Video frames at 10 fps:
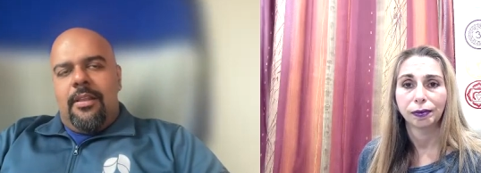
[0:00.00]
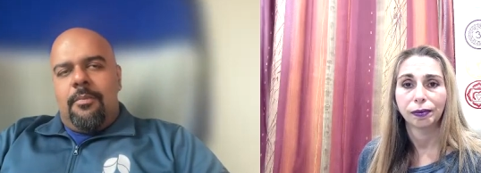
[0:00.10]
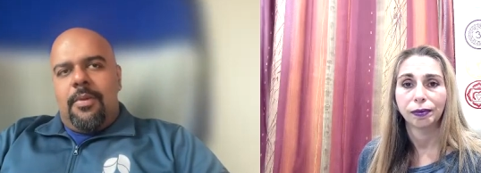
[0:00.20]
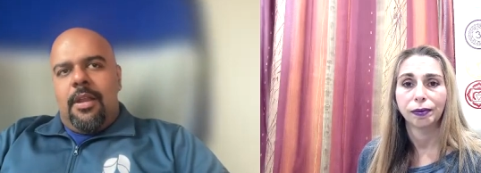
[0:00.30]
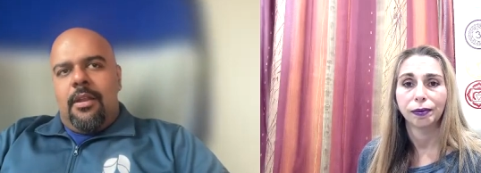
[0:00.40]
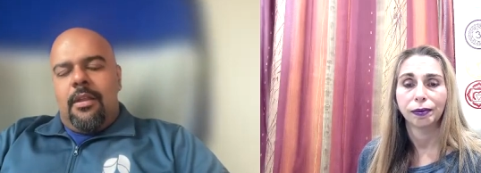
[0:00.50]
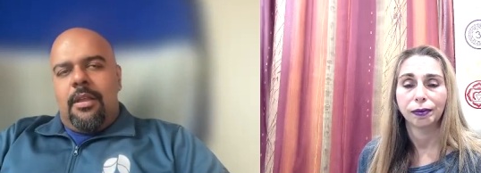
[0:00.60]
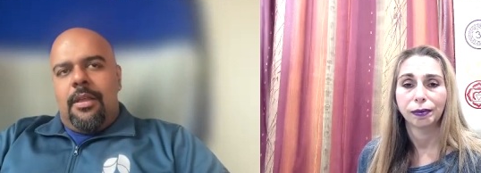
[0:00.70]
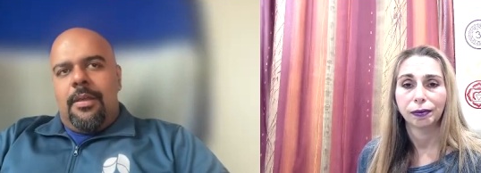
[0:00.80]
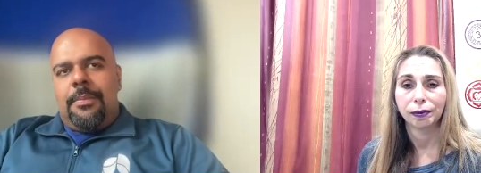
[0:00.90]
Speaker 1: But
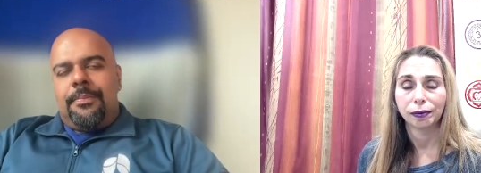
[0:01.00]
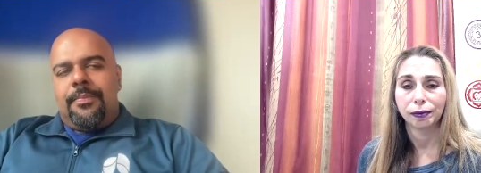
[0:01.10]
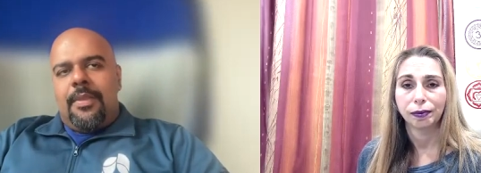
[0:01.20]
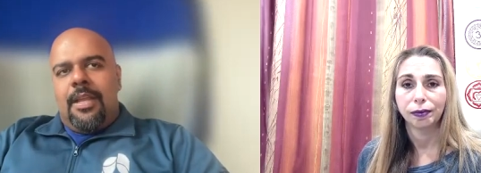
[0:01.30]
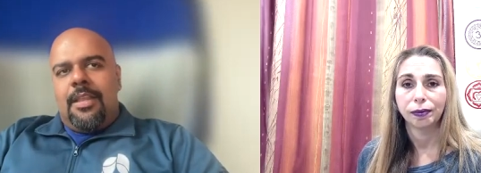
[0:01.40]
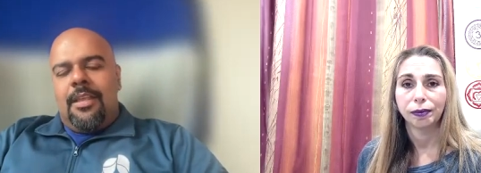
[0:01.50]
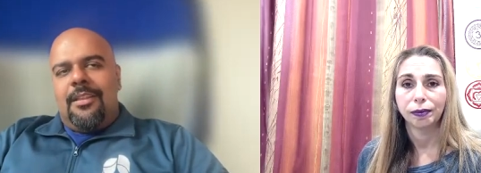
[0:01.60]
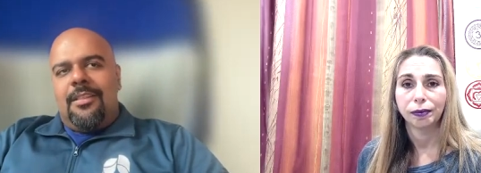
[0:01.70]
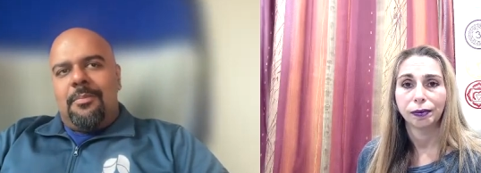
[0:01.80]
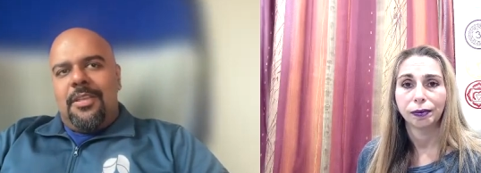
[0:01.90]
uh, I think
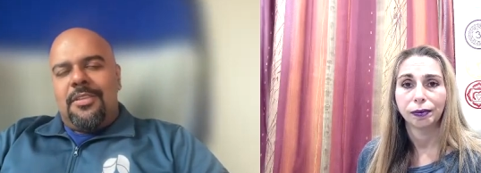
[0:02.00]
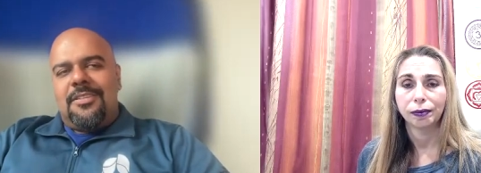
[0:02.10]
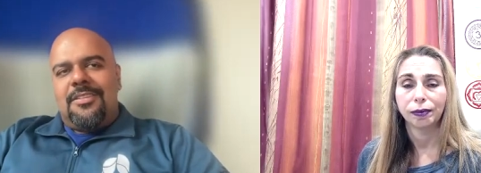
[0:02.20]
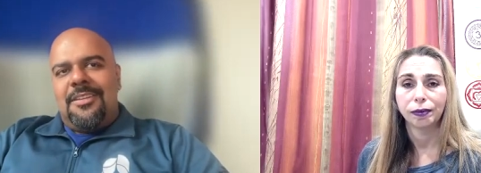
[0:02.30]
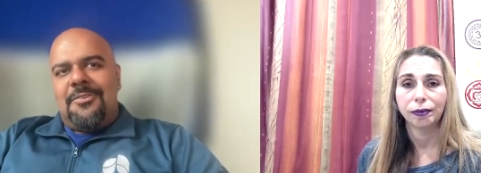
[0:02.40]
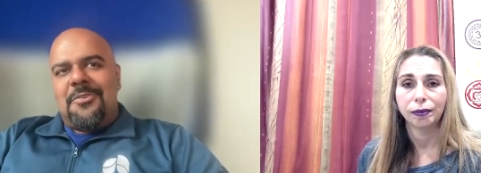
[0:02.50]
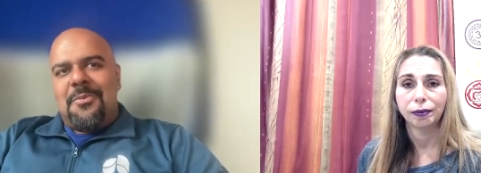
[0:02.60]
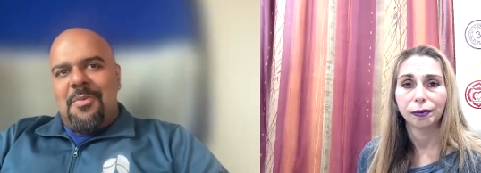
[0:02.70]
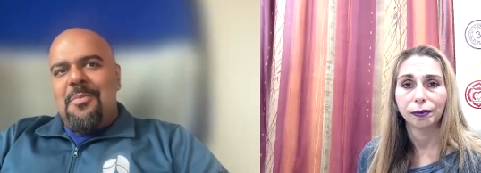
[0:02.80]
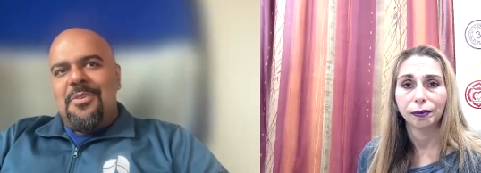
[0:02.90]
the patients need to
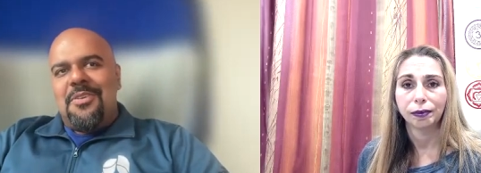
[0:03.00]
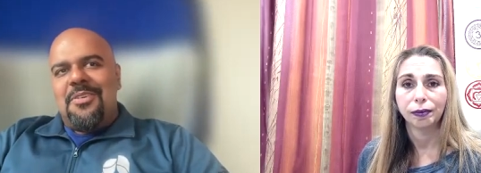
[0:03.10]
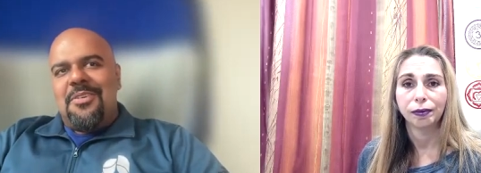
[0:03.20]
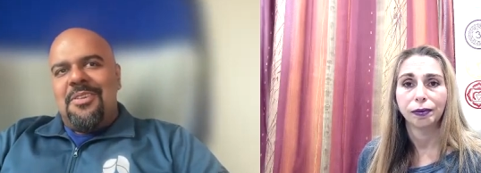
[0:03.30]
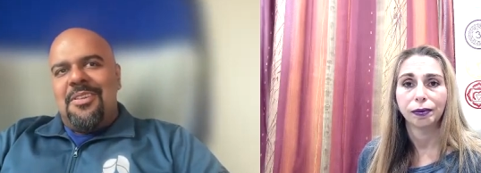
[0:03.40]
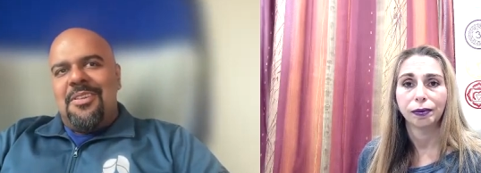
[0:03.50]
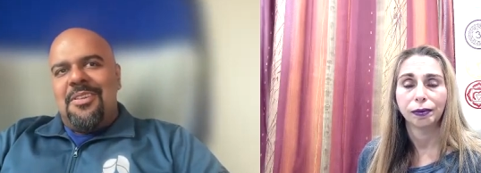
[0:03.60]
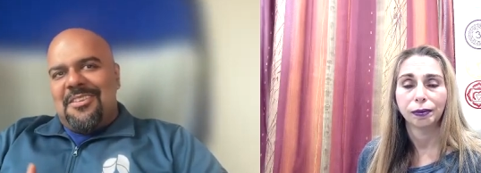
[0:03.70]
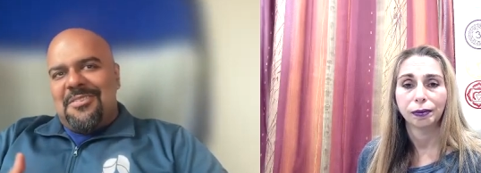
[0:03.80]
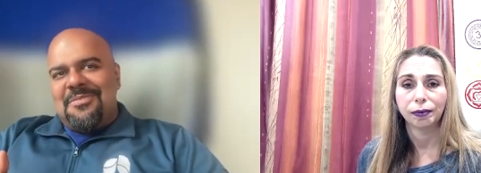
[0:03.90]
remember, or the
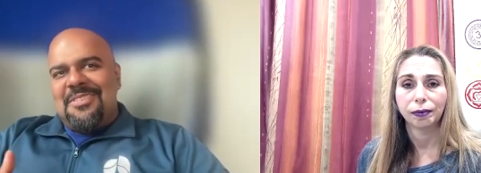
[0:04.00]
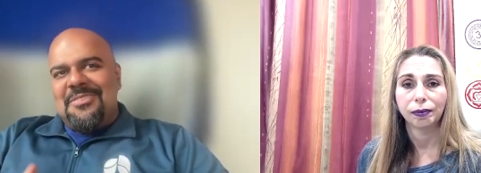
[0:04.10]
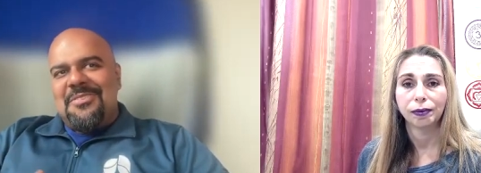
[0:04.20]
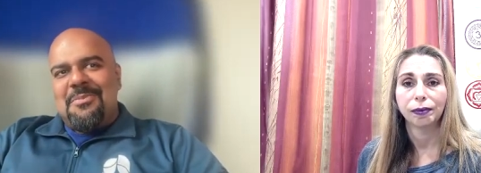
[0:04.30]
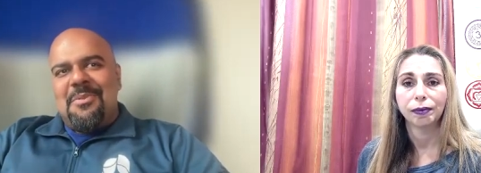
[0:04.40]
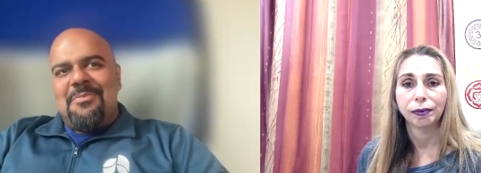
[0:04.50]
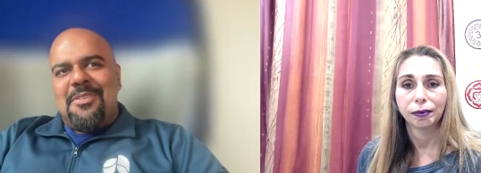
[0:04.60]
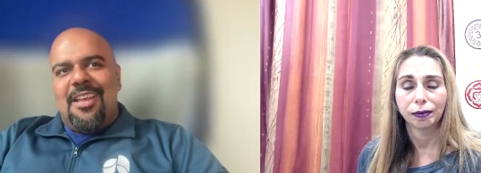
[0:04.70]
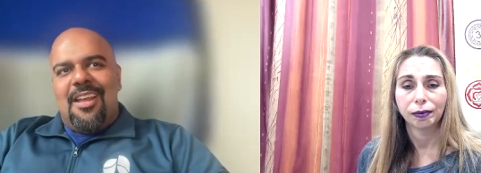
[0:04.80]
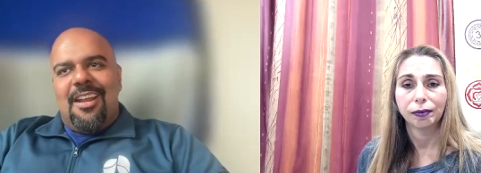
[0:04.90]
customers need to remember
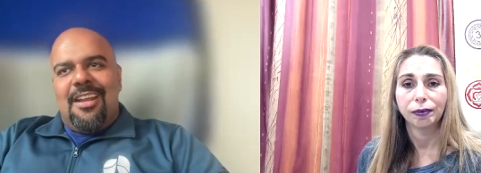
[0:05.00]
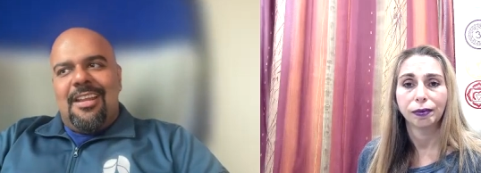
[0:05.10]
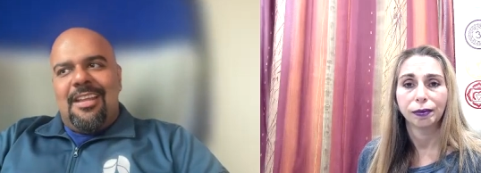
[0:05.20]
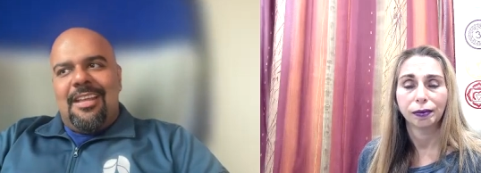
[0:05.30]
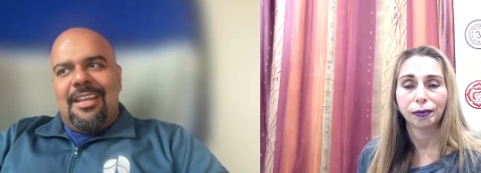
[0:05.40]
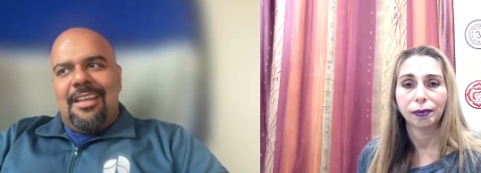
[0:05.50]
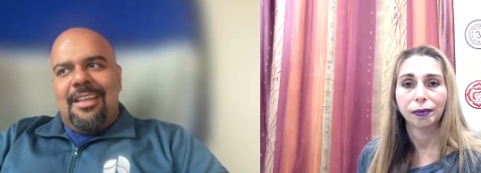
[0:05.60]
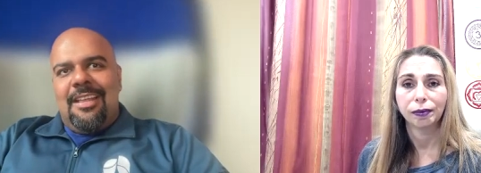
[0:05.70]
that uh,